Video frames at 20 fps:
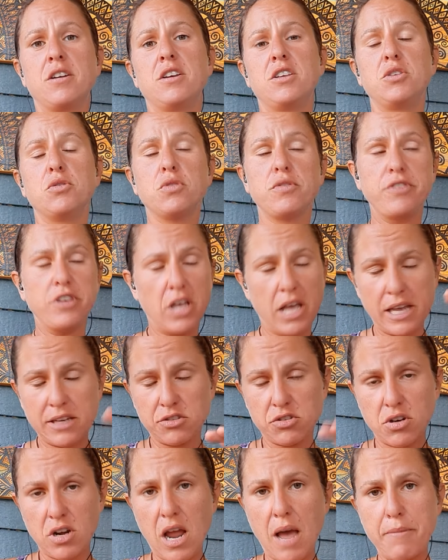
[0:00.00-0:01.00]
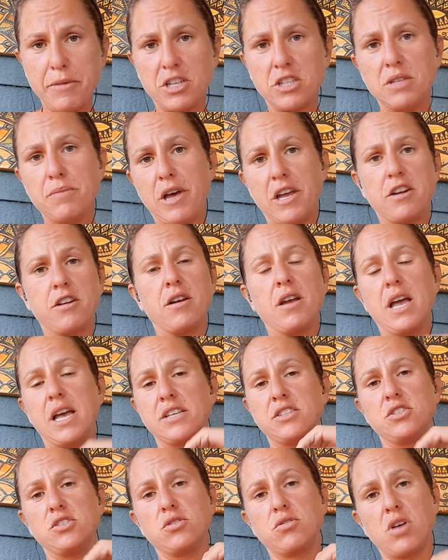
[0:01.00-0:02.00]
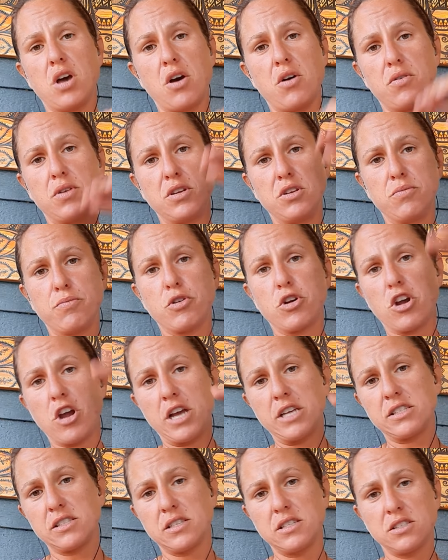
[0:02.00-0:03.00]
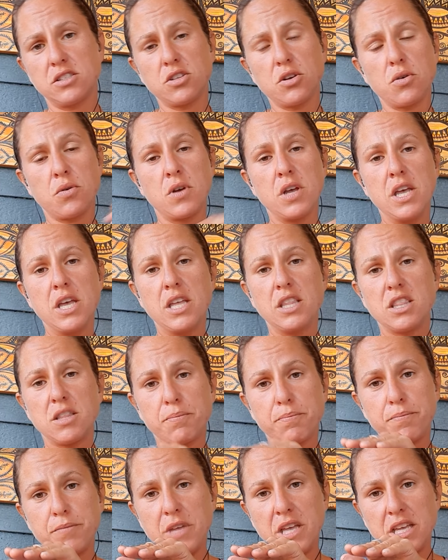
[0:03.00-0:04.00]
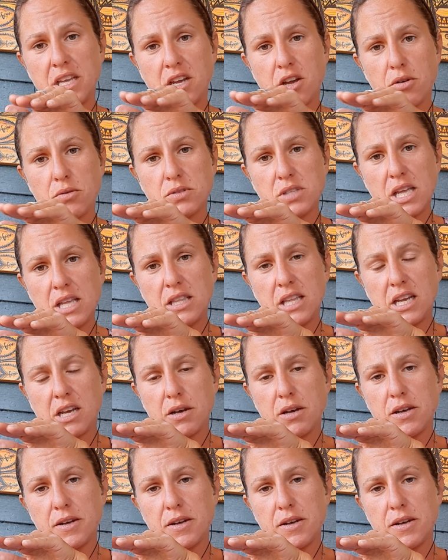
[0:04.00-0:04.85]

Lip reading: You will feel astronomically better as you go and you progress. And so it goes on like